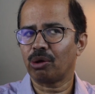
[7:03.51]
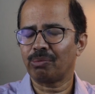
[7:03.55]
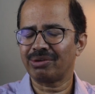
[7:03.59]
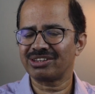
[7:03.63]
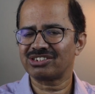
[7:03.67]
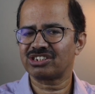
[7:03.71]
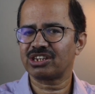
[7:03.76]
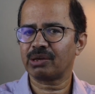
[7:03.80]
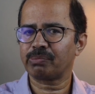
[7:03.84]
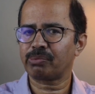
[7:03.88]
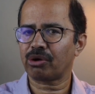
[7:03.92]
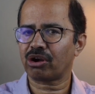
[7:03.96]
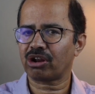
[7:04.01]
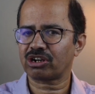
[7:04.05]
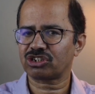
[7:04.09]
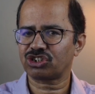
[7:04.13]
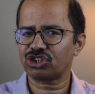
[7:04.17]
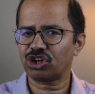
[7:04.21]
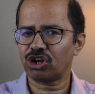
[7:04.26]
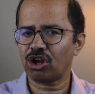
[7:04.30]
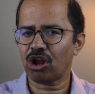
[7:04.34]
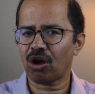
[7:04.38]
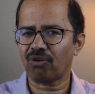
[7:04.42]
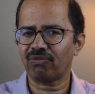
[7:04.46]
domestic
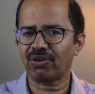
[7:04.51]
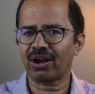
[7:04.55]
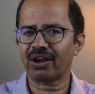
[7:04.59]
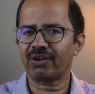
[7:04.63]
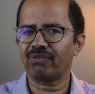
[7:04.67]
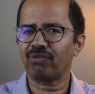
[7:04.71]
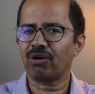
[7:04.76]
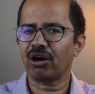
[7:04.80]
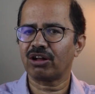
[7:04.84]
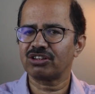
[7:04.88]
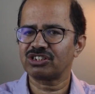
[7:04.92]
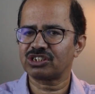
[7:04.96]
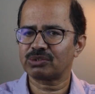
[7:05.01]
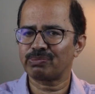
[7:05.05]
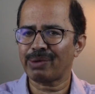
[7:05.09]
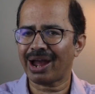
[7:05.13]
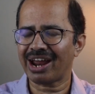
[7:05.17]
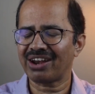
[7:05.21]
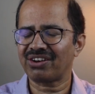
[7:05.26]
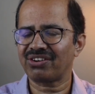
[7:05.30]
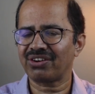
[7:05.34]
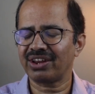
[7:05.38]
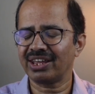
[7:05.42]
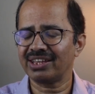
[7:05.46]
production of advanced
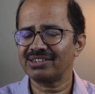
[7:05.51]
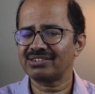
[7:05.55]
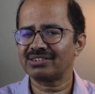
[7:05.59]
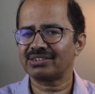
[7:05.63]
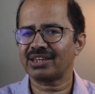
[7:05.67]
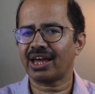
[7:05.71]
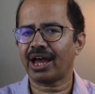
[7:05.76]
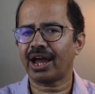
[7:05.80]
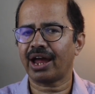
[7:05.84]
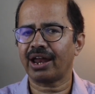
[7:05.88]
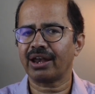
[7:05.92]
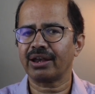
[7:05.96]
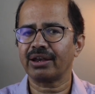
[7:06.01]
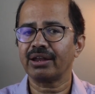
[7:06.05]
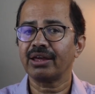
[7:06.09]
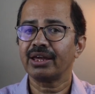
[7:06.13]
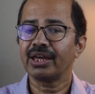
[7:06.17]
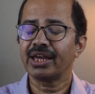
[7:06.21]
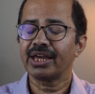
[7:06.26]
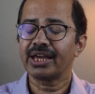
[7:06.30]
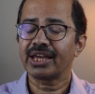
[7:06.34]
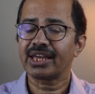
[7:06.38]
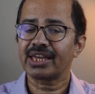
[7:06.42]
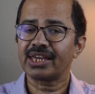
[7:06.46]
batteries and
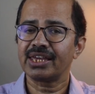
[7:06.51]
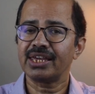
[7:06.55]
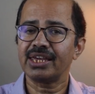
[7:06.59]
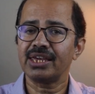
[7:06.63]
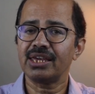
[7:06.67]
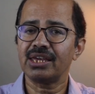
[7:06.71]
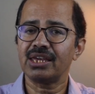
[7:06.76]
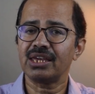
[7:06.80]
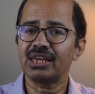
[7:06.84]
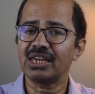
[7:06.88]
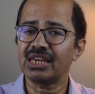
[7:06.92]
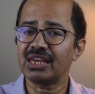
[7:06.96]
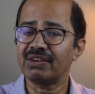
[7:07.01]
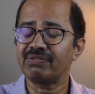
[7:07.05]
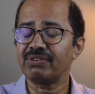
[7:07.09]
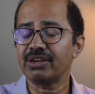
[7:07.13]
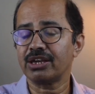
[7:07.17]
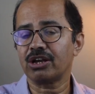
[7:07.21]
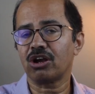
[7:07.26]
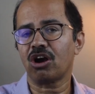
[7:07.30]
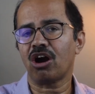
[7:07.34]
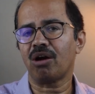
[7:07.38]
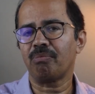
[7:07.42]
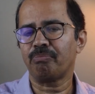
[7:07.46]
key
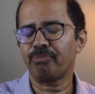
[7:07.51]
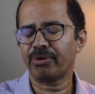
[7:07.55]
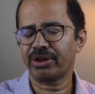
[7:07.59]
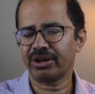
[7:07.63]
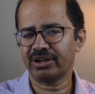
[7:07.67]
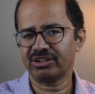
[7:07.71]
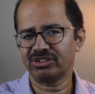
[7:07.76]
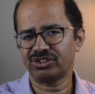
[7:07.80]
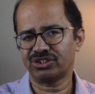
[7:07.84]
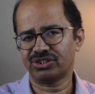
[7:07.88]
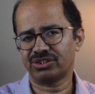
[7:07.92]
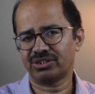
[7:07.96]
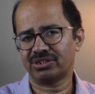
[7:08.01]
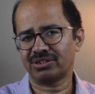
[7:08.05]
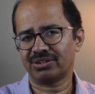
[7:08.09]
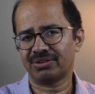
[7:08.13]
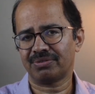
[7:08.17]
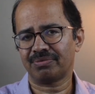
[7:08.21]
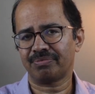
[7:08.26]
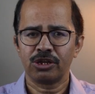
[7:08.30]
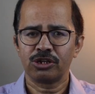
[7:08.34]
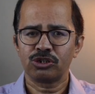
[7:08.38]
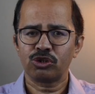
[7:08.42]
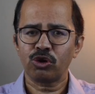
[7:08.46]
EV components.
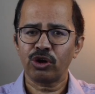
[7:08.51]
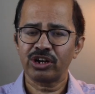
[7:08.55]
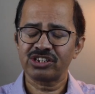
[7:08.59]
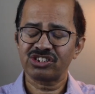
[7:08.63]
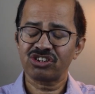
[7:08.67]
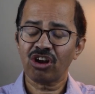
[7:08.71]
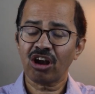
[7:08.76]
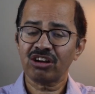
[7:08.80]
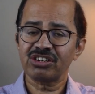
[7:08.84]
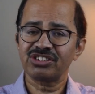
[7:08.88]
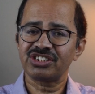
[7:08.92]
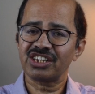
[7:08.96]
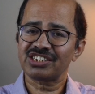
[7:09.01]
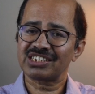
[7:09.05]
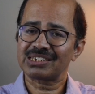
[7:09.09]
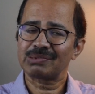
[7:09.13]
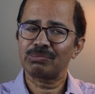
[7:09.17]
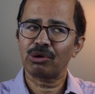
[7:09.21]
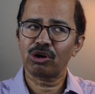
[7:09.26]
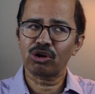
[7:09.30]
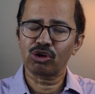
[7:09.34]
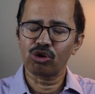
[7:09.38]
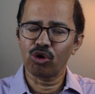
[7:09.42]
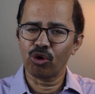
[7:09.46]
So it's not just
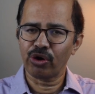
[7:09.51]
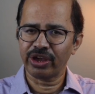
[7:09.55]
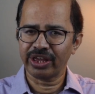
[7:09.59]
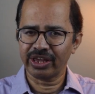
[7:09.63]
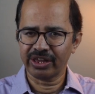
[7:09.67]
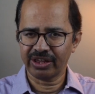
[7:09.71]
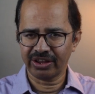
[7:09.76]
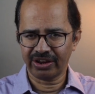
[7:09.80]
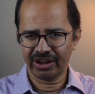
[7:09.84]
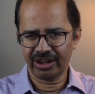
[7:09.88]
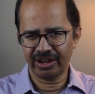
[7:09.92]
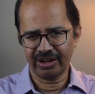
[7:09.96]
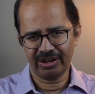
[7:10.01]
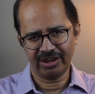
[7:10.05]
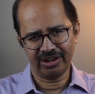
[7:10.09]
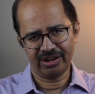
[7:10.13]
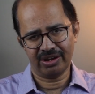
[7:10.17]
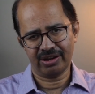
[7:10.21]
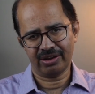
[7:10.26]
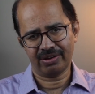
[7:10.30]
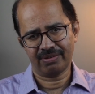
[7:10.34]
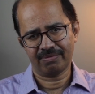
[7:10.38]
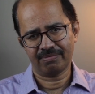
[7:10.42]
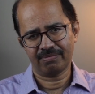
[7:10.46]
about going
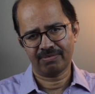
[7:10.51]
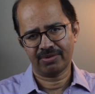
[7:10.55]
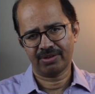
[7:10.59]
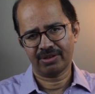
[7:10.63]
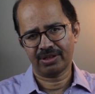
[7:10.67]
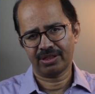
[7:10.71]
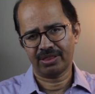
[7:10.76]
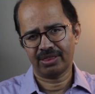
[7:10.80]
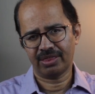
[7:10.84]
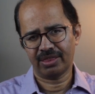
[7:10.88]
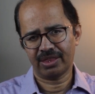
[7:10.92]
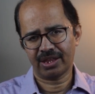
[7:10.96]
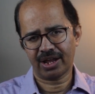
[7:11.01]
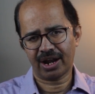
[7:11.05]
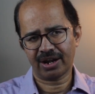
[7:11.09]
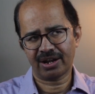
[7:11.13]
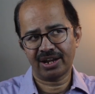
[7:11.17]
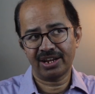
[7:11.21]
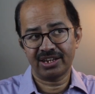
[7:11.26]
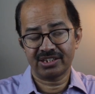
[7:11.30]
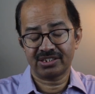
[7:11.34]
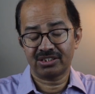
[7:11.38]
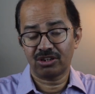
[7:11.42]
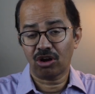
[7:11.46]
green,
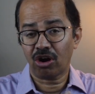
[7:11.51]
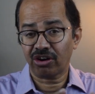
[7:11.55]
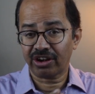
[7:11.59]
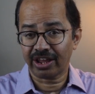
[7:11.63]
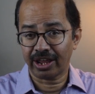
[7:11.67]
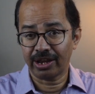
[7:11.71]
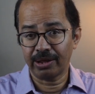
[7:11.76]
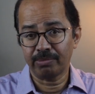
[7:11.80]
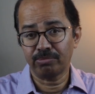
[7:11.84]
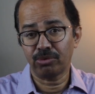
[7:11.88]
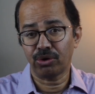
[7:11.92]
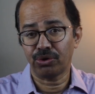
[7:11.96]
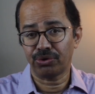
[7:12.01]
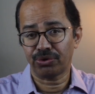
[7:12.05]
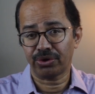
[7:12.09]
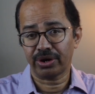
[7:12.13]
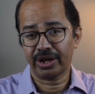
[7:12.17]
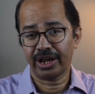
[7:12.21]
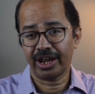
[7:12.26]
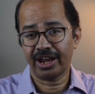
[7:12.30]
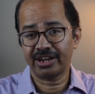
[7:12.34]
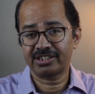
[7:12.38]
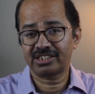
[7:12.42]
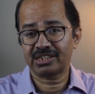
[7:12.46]
at least not anymore.
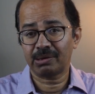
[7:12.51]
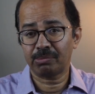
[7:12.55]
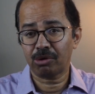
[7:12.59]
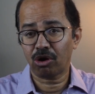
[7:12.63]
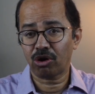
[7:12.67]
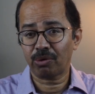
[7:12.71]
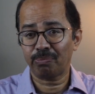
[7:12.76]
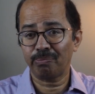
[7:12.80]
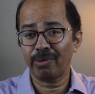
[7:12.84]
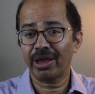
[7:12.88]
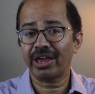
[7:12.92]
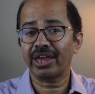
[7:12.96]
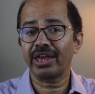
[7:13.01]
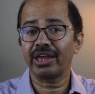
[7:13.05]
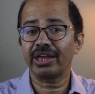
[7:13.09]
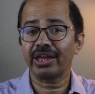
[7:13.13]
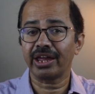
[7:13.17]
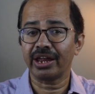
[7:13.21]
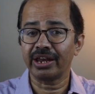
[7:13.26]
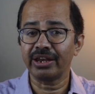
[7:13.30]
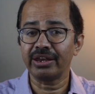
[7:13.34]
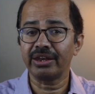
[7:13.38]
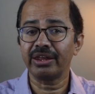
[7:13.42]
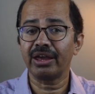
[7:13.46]
It's about making
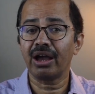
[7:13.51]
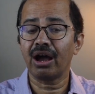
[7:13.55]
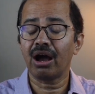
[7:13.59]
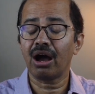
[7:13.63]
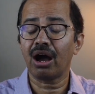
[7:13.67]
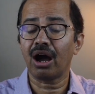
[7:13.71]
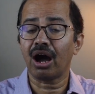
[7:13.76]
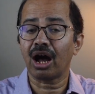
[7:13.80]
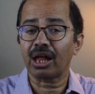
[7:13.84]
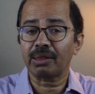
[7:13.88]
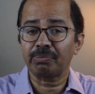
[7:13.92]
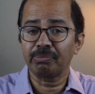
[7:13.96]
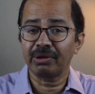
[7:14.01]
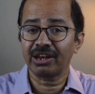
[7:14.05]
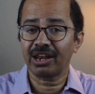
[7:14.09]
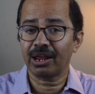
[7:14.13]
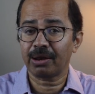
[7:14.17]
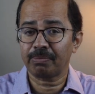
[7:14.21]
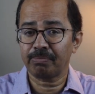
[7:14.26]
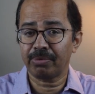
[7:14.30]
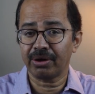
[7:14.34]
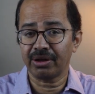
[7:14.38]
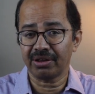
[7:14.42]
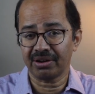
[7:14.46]
India
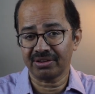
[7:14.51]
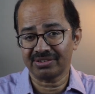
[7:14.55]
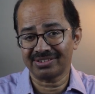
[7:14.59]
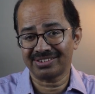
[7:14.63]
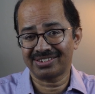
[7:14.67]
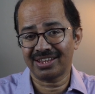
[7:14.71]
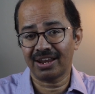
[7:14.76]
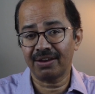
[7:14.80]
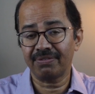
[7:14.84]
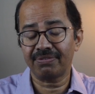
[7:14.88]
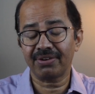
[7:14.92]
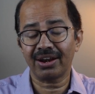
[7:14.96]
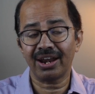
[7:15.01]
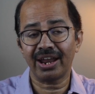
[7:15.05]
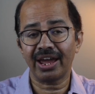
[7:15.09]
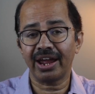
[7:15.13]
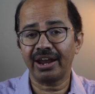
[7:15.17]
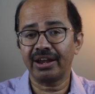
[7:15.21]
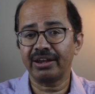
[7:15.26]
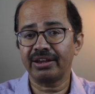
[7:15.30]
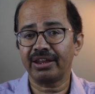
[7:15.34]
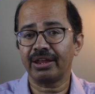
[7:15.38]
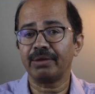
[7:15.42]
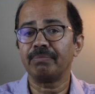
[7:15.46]
Atmanirbhar,
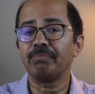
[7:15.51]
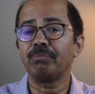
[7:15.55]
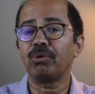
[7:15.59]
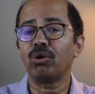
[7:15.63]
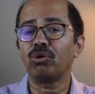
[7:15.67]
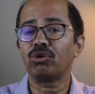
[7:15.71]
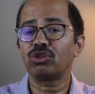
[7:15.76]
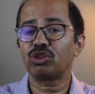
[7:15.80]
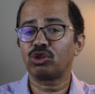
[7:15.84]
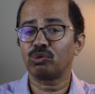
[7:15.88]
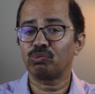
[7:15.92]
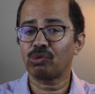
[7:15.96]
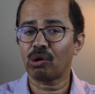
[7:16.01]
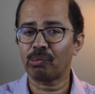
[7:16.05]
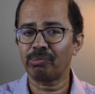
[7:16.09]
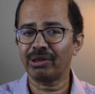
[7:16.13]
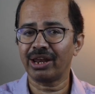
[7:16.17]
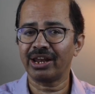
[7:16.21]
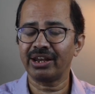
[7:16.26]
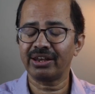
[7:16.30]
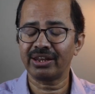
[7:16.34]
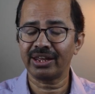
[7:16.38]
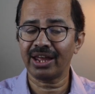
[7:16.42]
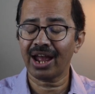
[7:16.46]
self-reliant in both
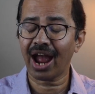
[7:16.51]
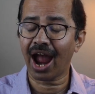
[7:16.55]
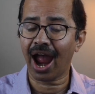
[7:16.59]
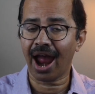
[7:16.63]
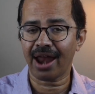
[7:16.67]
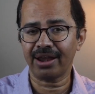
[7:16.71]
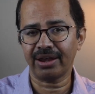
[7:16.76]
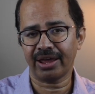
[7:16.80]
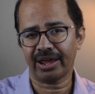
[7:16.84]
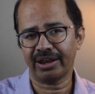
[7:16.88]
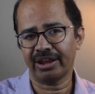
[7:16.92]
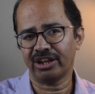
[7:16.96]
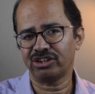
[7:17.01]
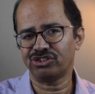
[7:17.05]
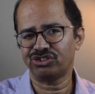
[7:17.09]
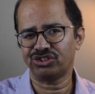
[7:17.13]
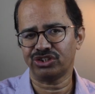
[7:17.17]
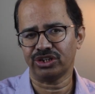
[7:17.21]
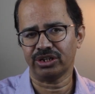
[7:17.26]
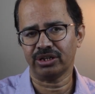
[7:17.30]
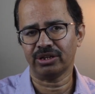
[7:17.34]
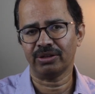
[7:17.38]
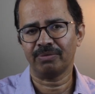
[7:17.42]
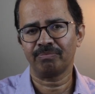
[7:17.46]
mobility and
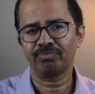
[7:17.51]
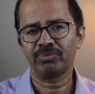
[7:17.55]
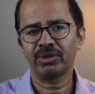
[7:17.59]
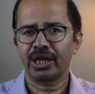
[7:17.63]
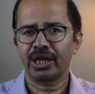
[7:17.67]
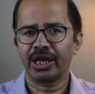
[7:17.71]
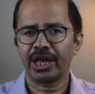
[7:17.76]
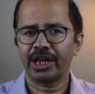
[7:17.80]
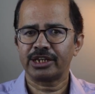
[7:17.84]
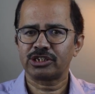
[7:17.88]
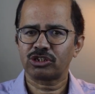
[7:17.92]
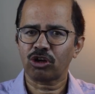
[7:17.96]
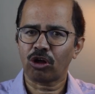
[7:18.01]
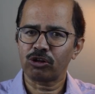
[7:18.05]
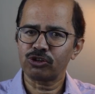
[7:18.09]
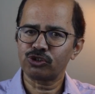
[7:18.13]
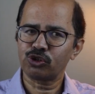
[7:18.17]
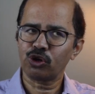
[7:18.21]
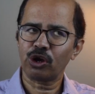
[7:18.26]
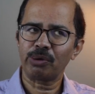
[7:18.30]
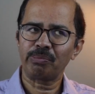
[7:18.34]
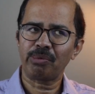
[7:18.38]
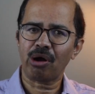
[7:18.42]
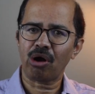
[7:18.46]
energy. It's
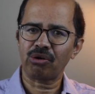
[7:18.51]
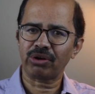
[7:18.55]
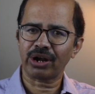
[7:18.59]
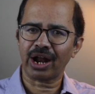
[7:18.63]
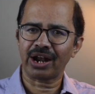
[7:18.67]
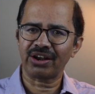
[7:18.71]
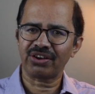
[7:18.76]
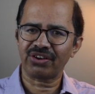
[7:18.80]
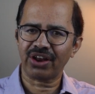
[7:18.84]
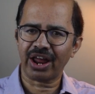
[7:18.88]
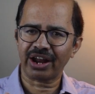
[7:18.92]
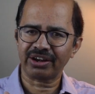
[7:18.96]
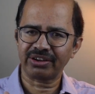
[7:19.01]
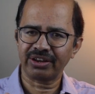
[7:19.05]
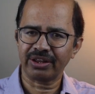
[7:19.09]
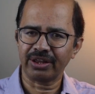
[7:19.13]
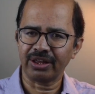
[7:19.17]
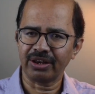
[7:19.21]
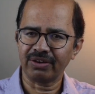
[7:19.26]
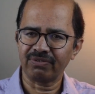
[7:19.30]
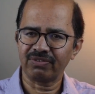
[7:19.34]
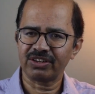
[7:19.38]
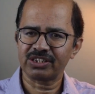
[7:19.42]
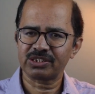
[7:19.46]
also about
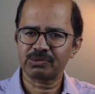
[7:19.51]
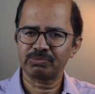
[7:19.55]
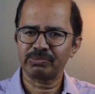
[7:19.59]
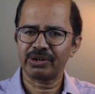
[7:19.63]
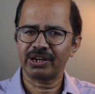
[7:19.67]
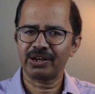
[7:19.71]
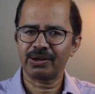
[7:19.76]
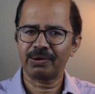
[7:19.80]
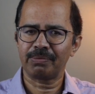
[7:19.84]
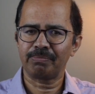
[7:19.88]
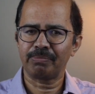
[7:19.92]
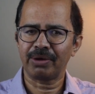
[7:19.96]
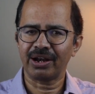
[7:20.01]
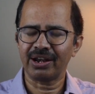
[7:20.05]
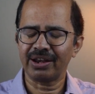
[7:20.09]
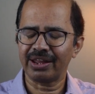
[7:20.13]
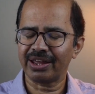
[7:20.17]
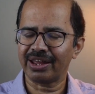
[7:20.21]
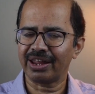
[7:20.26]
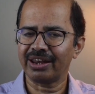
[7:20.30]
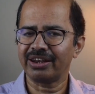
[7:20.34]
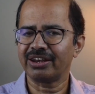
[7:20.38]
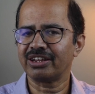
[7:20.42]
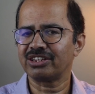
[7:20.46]
attracting investment,
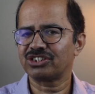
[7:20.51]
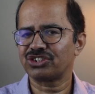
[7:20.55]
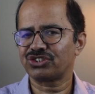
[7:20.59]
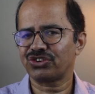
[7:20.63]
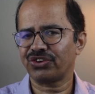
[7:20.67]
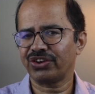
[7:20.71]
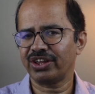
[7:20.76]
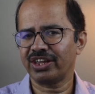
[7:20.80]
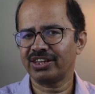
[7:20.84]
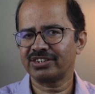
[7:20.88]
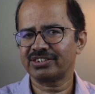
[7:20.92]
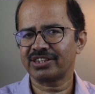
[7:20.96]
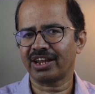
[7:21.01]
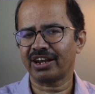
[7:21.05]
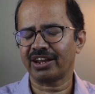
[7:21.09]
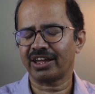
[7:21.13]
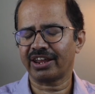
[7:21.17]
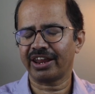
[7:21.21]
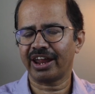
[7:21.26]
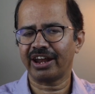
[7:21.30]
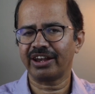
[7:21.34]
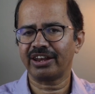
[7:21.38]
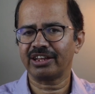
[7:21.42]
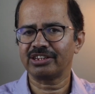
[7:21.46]
building industries and
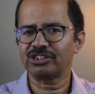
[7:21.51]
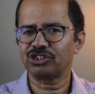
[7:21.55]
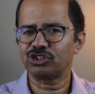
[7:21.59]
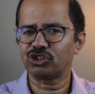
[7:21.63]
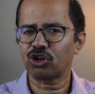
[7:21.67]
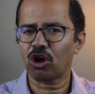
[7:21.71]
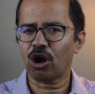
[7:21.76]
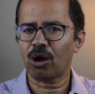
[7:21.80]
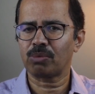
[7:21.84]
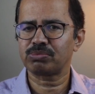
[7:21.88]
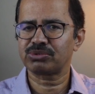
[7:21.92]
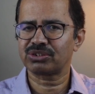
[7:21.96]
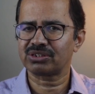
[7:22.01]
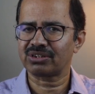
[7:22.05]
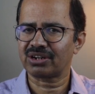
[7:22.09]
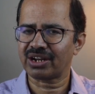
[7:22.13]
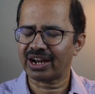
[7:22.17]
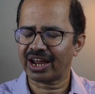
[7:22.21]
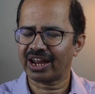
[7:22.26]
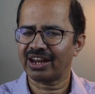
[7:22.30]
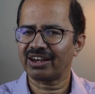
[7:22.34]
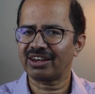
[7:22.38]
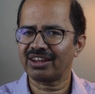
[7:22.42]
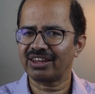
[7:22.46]
creating jobs
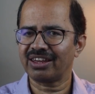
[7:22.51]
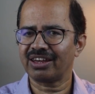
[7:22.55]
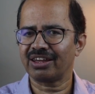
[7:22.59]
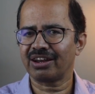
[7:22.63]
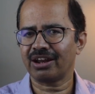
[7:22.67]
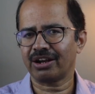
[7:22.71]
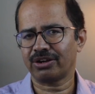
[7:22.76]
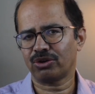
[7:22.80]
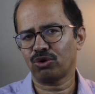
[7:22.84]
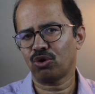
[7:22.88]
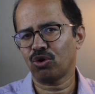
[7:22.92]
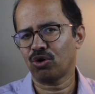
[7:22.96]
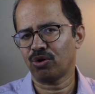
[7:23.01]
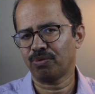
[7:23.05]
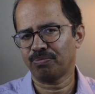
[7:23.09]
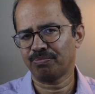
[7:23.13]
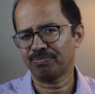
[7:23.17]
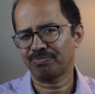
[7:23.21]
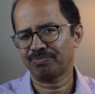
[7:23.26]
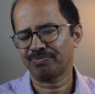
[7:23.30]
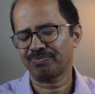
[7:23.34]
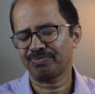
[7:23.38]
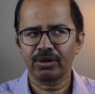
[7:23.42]
right here at home.